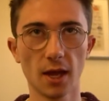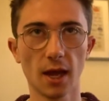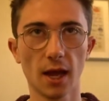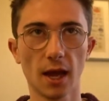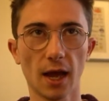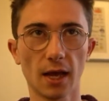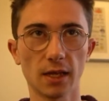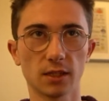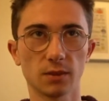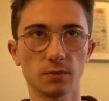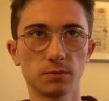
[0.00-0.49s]

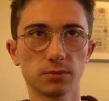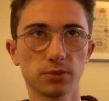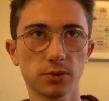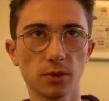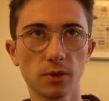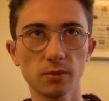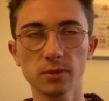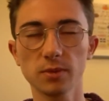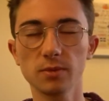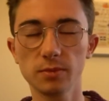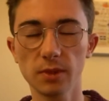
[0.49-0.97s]
has
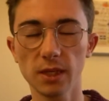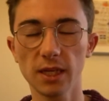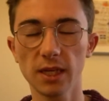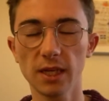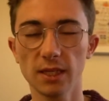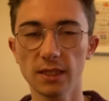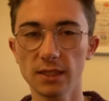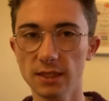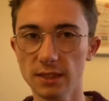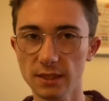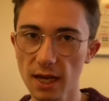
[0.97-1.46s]

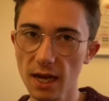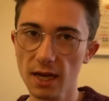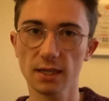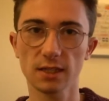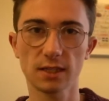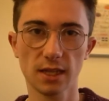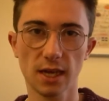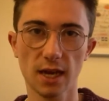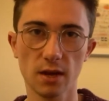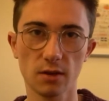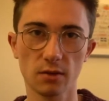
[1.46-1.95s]
probably
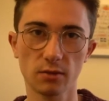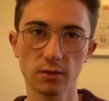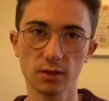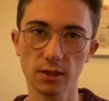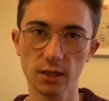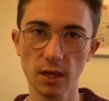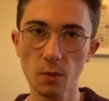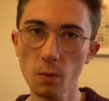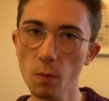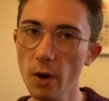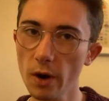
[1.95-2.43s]
sat down
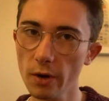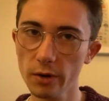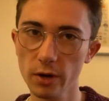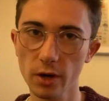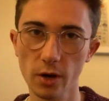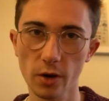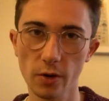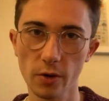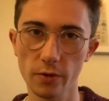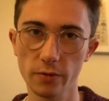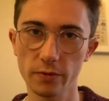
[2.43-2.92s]
somewhere in
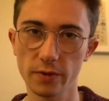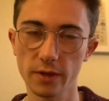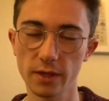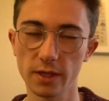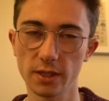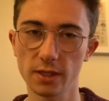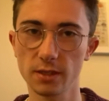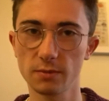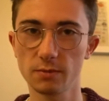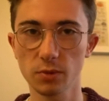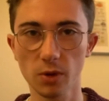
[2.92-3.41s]
an office,